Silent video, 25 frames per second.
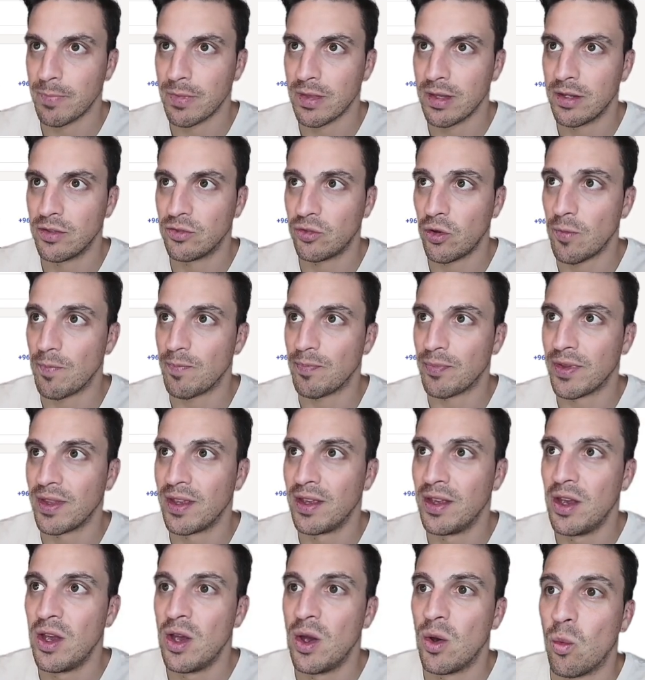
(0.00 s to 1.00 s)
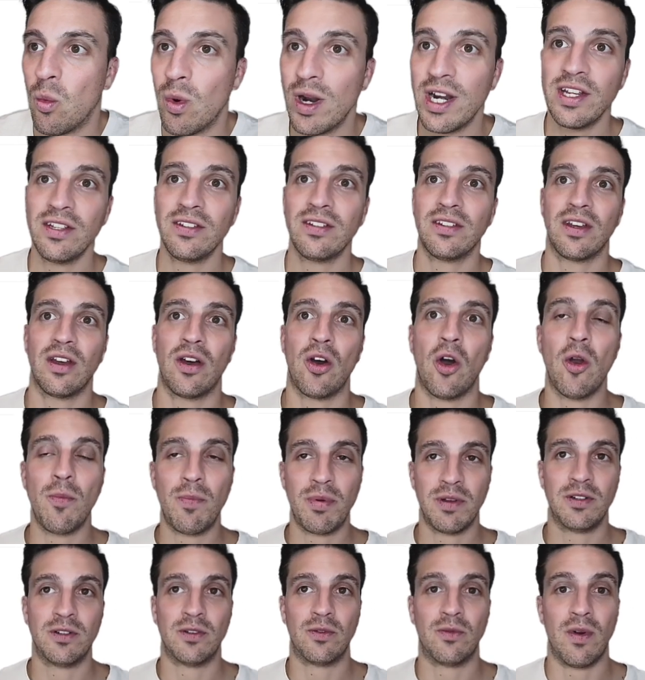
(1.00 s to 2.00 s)
So what is
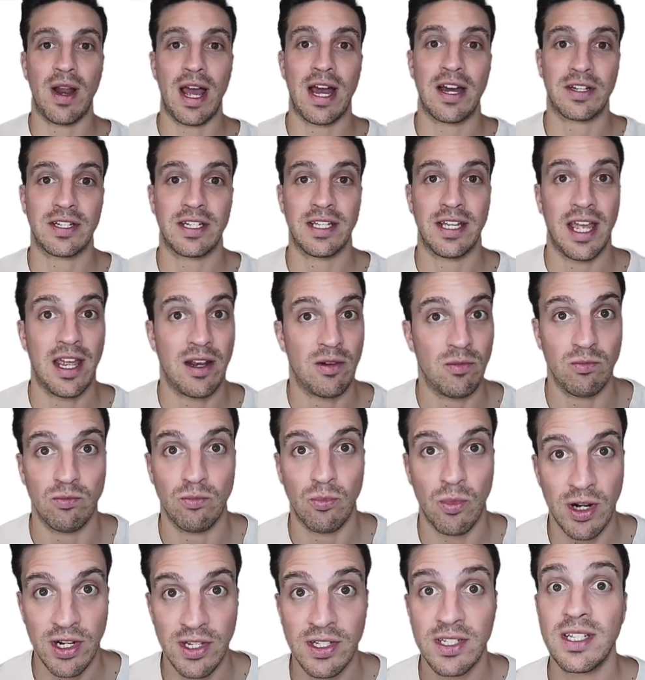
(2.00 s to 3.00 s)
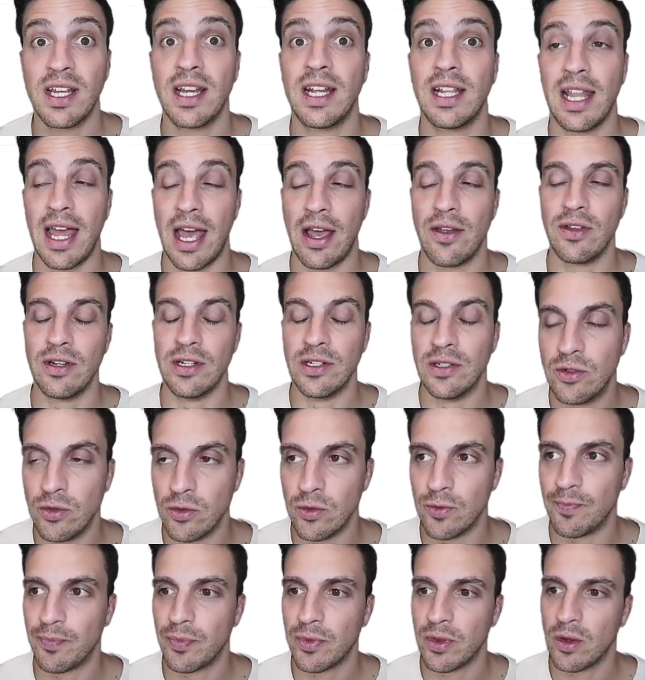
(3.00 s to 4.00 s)
OpenRouter and what does it allow you to
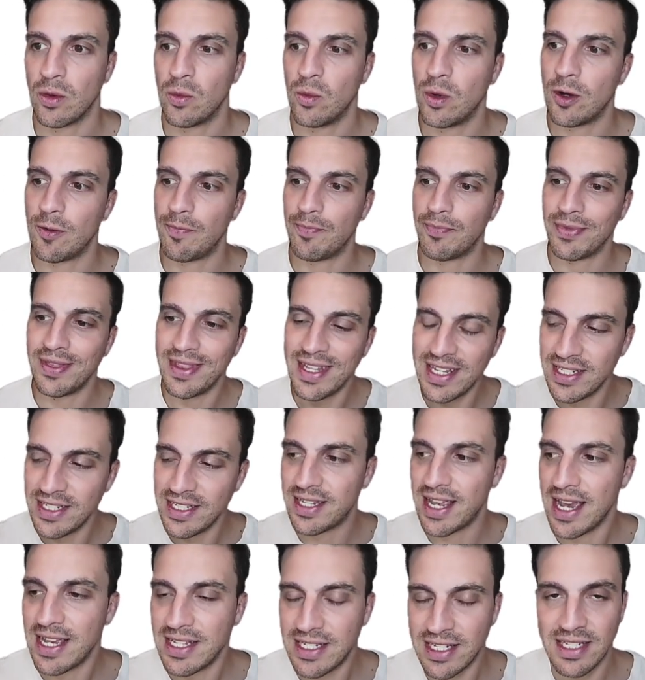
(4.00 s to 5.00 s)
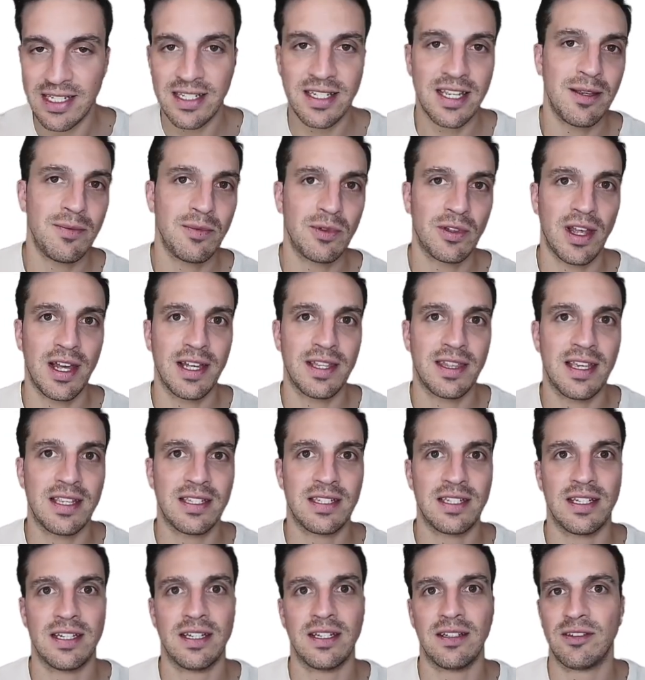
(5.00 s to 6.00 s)
do? Well, these days it seems like
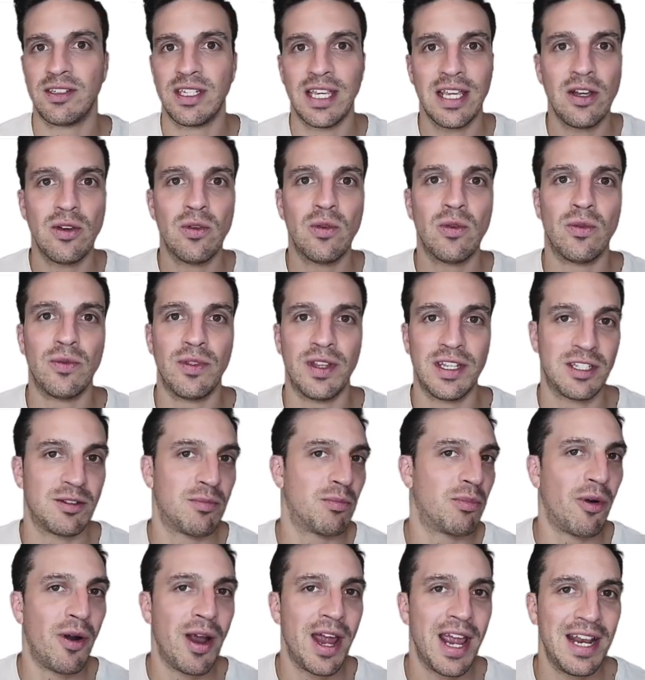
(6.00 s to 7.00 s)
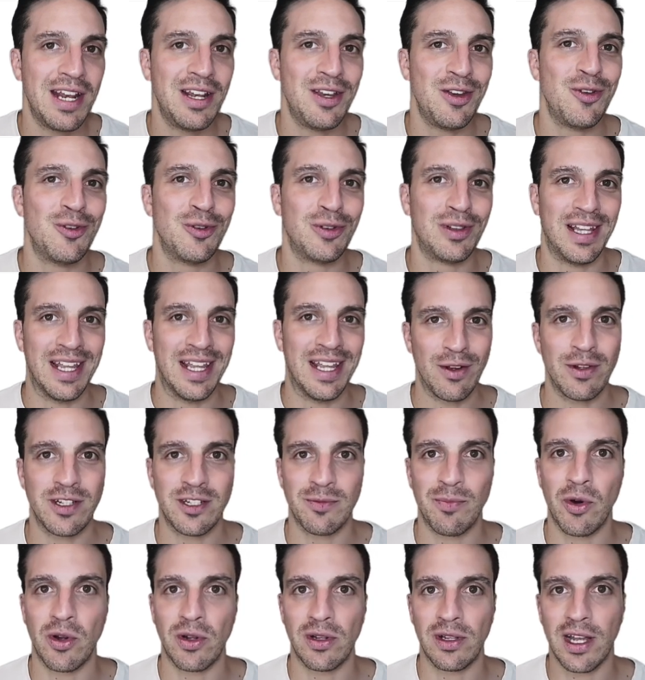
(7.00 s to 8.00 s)
there's a brand new
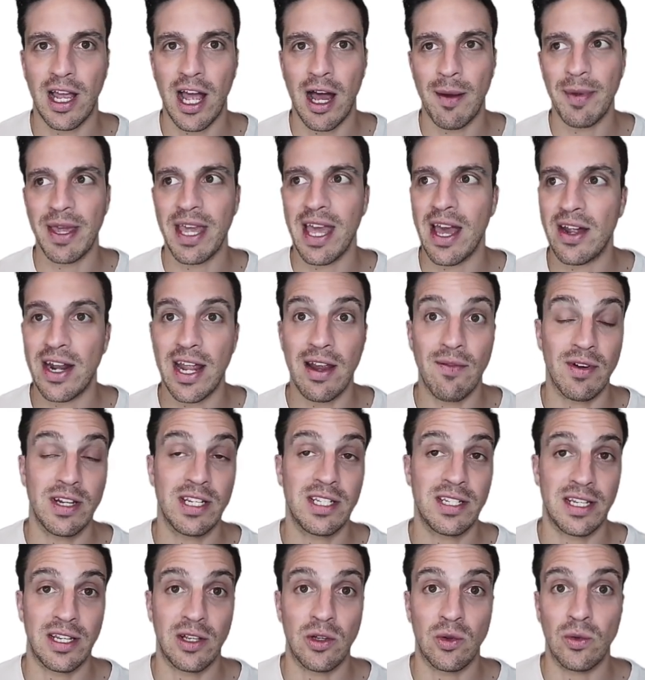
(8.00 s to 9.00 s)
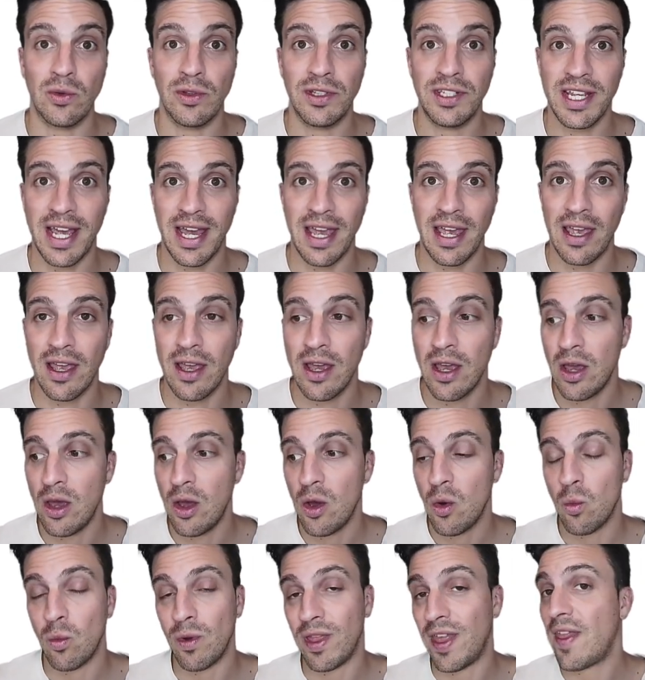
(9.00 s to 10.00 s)
language model coming out every single day,
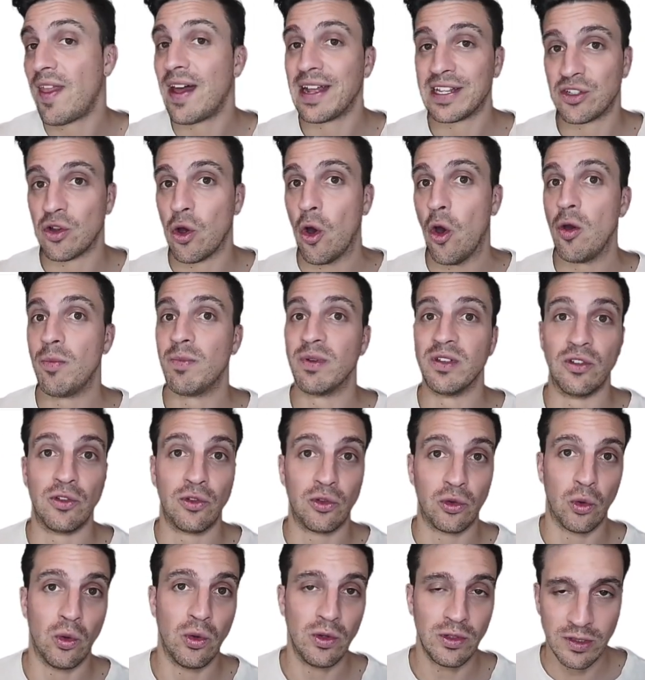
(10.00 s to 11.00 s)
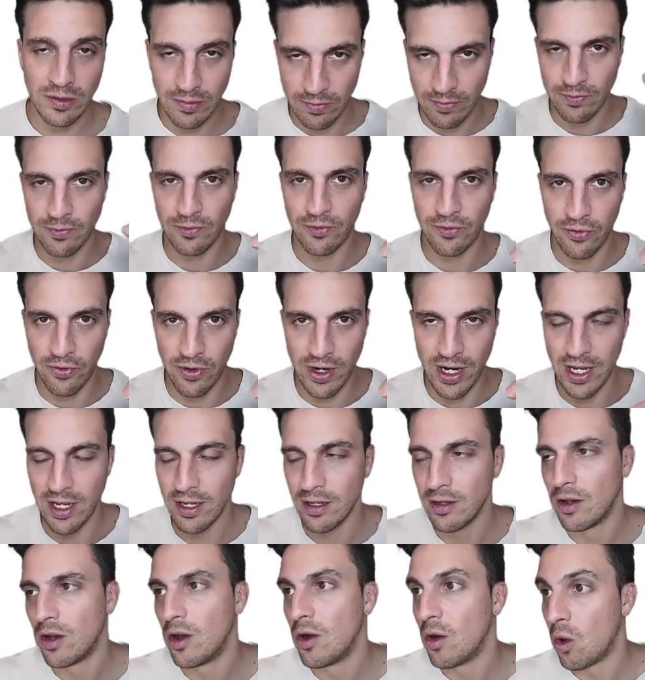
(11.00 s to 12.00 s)
whether that's open source,
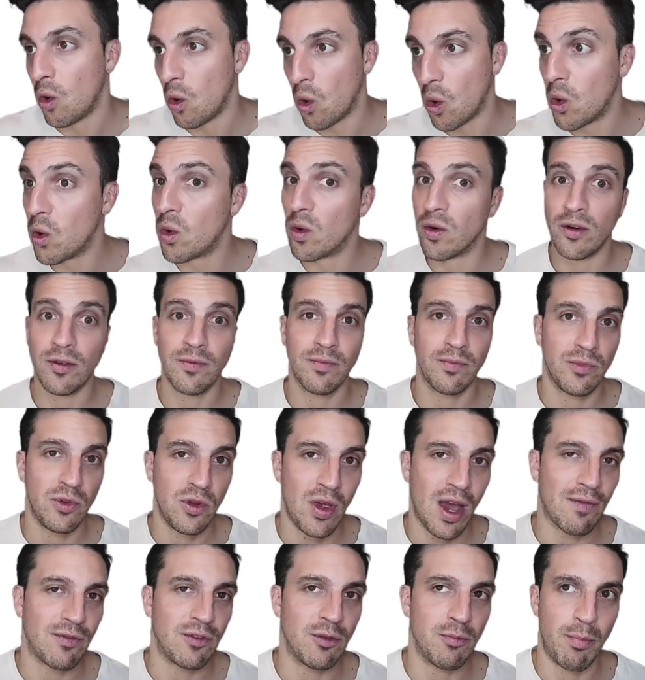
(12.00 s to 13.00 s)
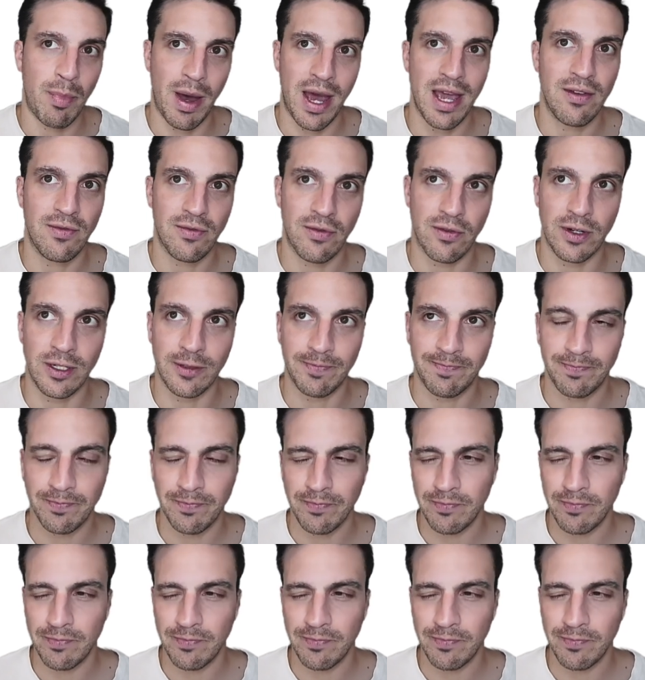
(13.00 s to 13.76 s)
free, or you have to pay for it.